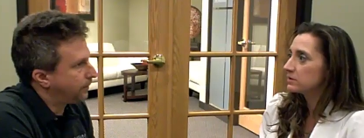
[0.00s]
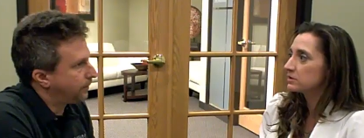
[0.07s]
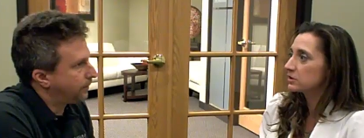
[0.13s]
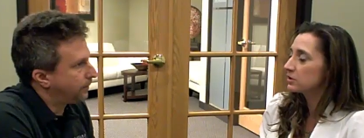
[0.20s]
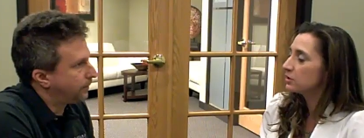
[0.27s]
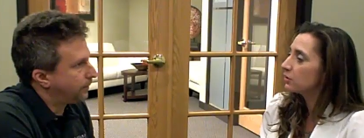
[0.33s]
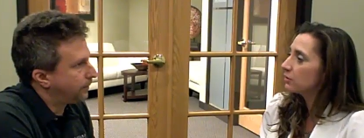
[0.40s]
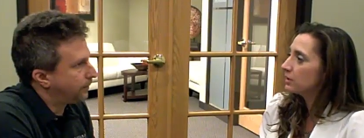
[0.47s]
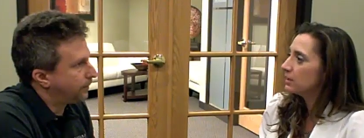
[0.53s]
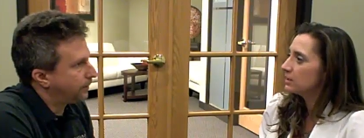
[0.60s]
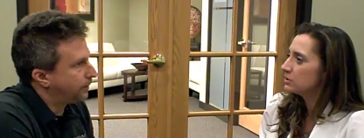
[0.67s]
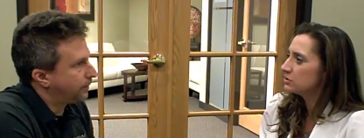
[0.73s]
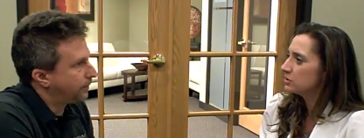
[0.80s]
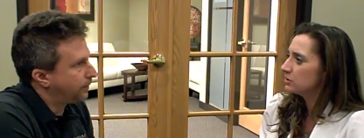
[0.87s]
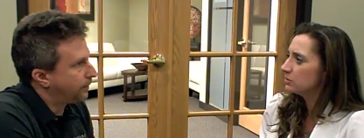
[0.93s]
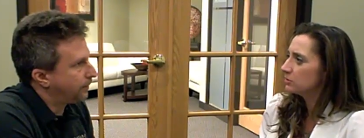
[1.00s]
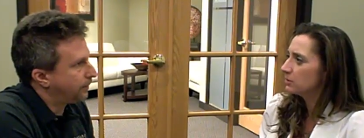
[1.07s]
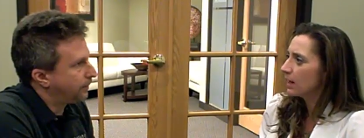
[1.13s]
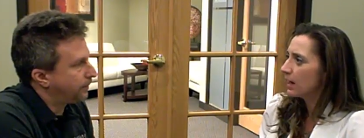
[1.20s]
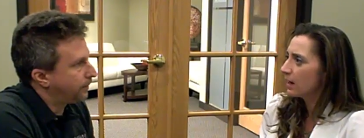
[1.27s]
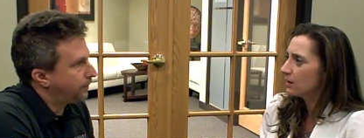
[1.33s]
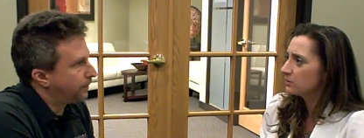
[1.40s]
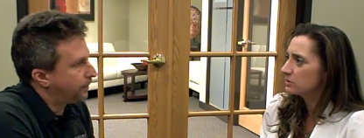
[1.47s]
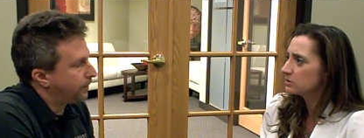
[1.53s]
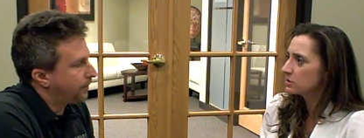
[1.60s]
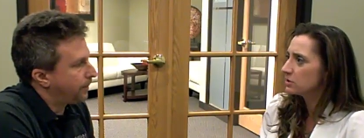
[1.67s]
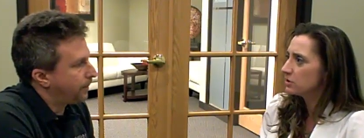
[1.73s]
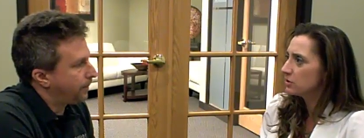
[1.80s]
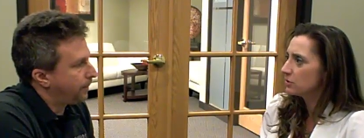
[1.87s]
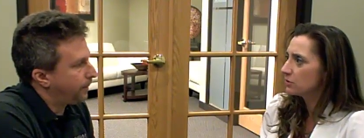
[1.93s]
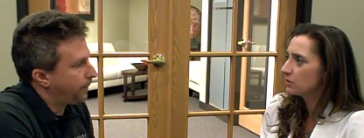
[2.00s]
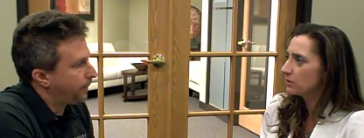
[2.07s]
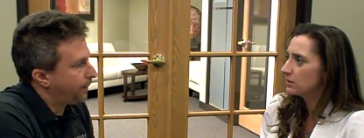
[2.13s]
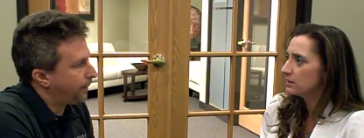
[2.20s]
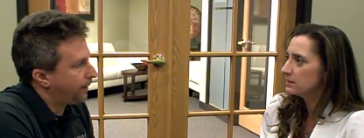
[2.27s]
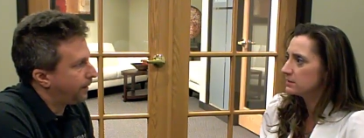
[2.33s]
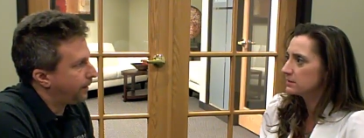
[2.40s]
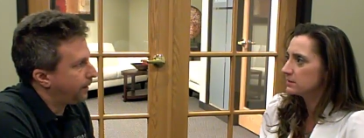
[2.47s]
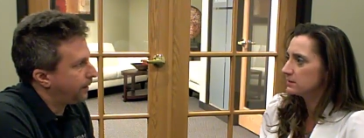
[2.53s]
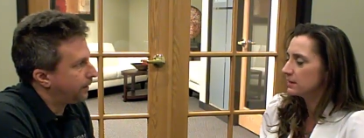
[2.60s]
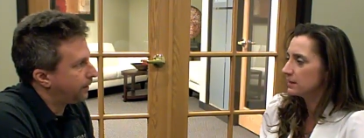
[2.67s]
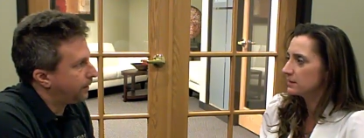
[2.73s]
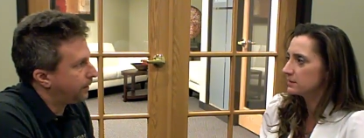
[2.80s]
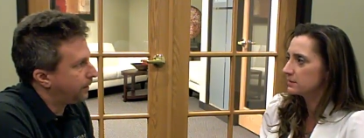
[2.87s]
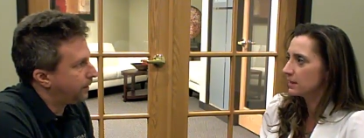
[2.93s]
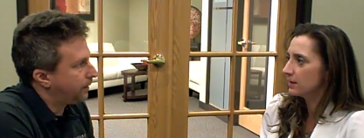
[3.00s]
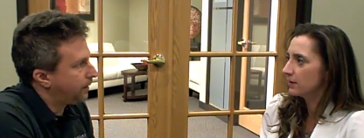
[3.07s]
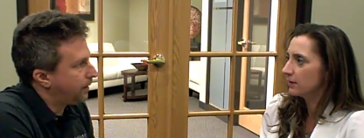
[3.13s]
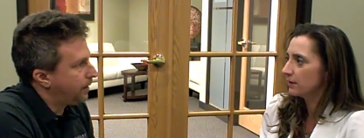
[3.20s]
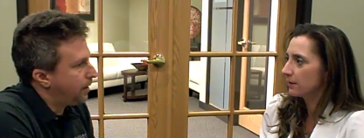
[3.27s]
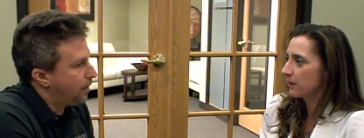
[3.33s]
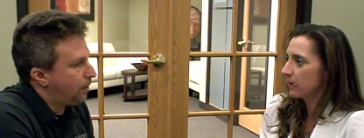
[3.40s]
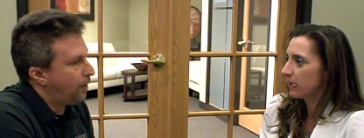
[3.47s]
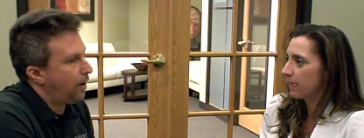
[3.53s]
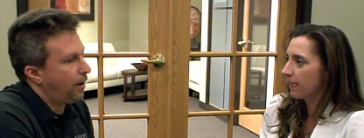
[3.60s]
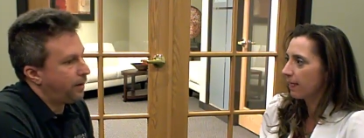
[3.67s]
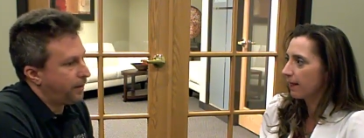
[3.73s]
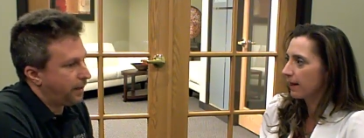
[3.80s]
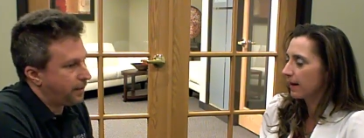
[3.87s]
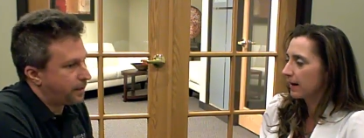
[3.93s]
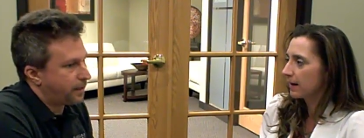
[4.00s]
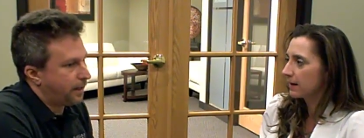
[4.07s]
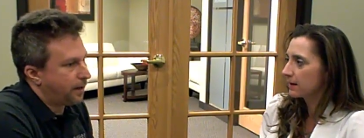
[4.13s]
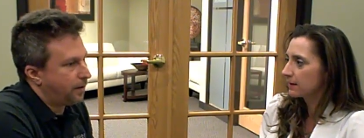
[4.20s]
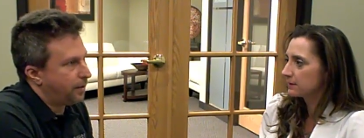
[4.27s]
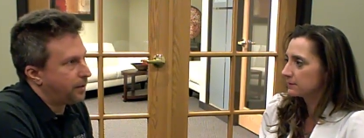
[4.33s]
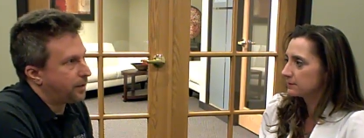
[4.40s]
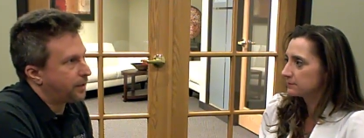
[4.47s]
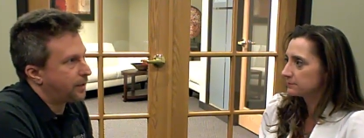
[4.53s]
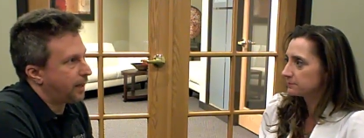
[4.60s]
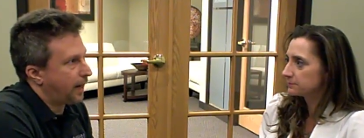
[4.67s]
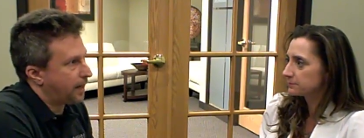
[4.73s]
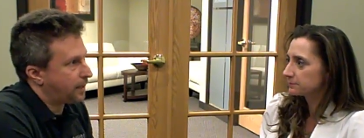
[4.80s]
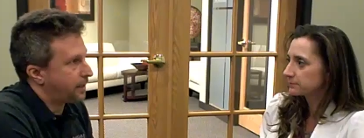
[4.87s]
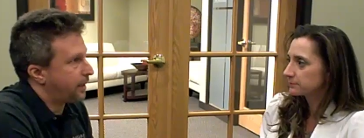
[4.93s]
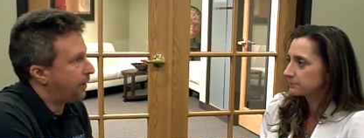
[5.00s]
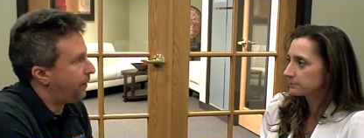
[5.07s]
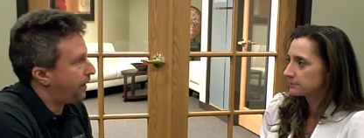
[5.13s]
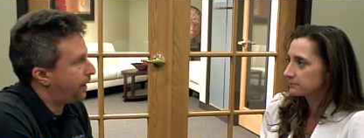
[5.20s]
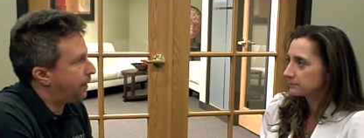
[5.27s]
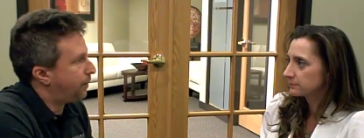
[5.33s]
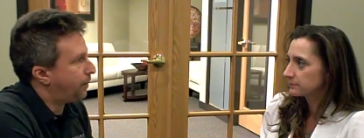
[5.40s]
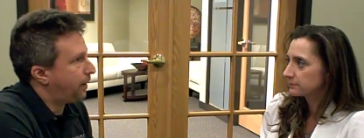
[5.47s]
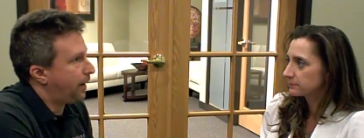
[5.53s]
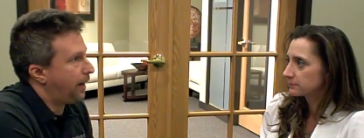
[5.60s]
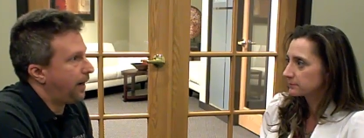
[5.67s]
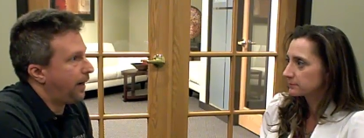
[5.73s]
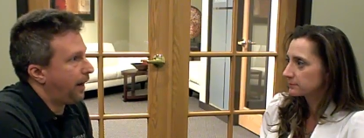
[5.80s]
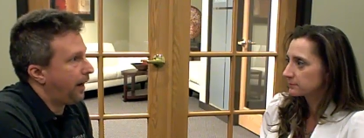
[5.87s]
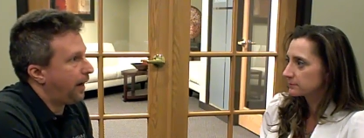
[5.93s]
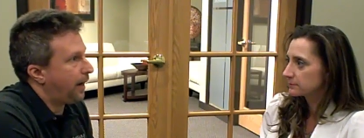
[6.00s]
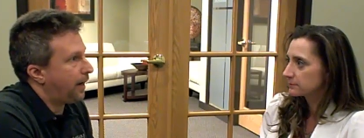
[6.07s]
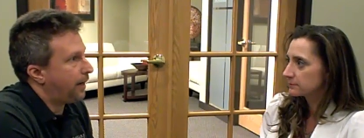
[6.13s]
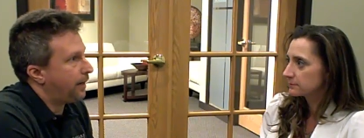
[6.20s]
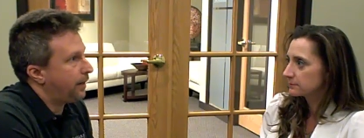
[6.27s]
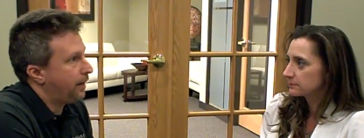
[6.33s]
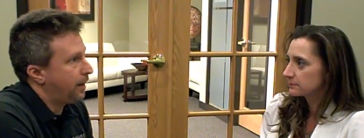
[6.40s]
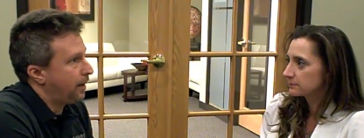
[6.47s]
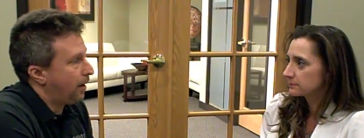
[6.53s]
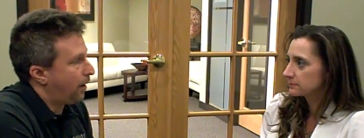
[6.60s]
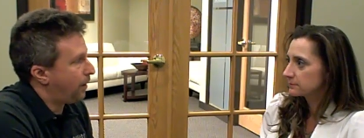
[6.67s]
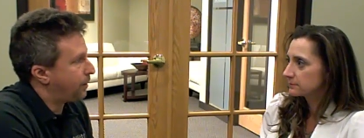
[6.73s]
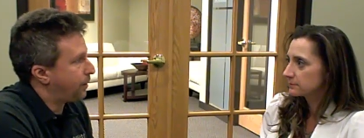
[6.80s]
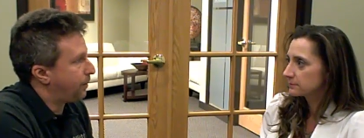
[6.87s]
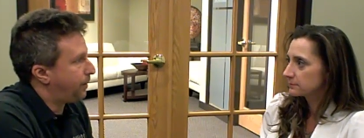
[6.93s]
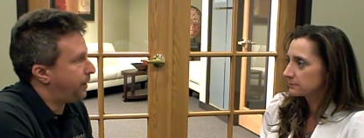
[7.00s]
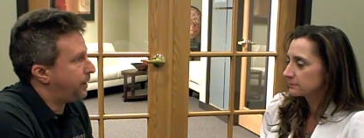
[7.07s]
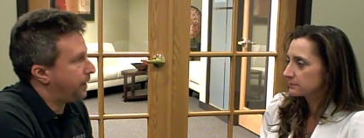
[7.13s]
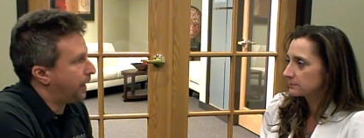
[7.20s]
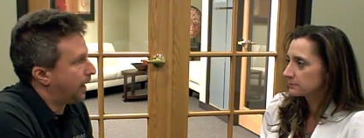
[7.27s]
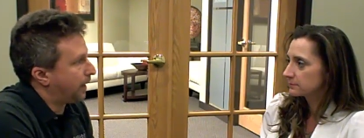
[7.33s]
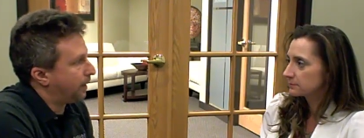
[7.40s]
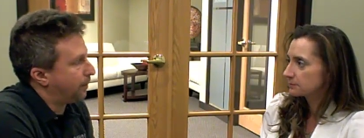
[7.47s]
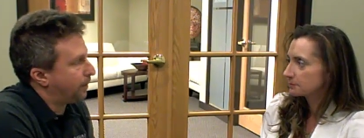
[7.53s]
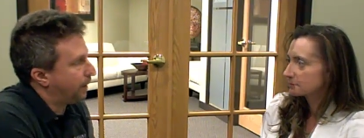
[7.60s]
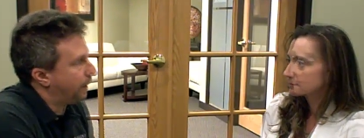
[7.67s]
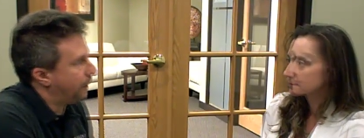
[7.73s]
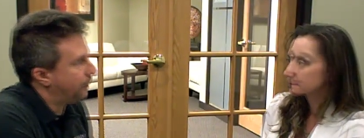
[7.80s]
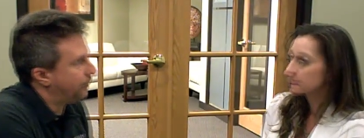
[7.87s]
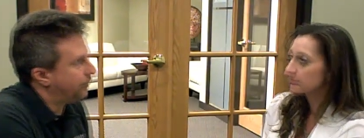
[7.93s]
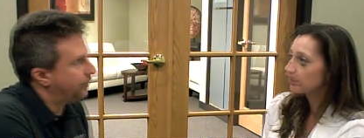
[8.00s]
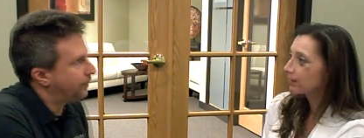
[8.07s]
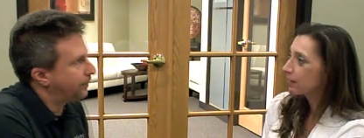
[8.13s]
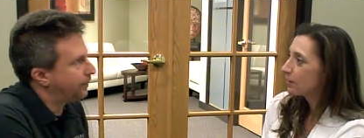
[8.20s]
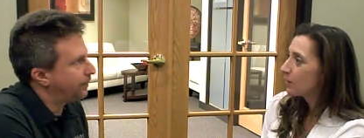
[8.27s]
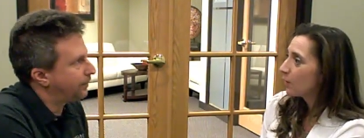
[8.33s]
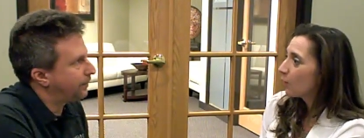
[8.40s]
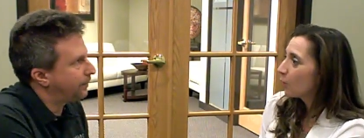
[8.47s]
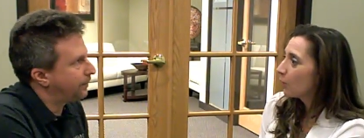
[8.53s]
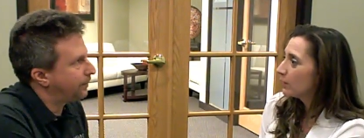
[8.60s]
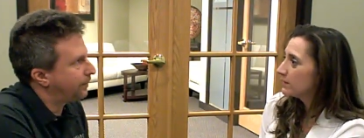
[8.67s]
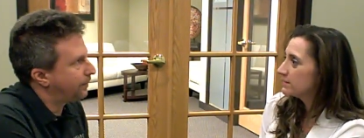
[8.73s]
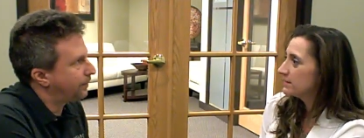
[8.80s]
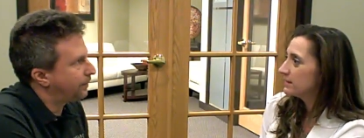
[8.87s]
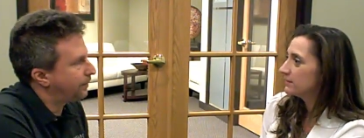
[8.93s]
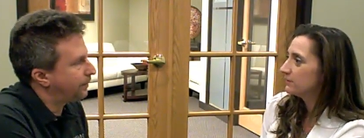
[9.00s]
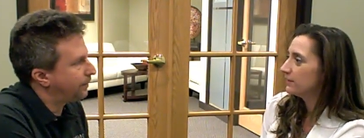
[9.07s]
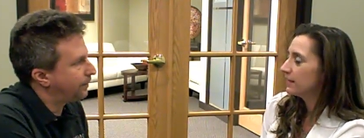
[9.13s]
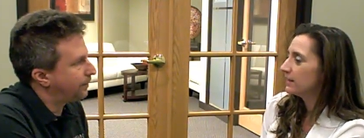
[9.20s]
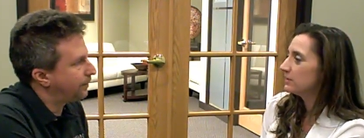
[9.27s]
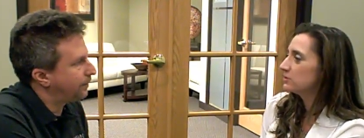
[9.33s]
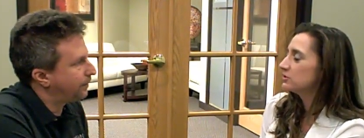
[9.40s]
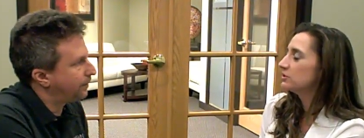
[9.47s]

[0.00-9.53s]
Speaker 1: the security issue. How secure is the data center?
Speaker 2: Well, our data center is SAS 70 compliant and also PCI compliant.
Speaker 1: What is the advantage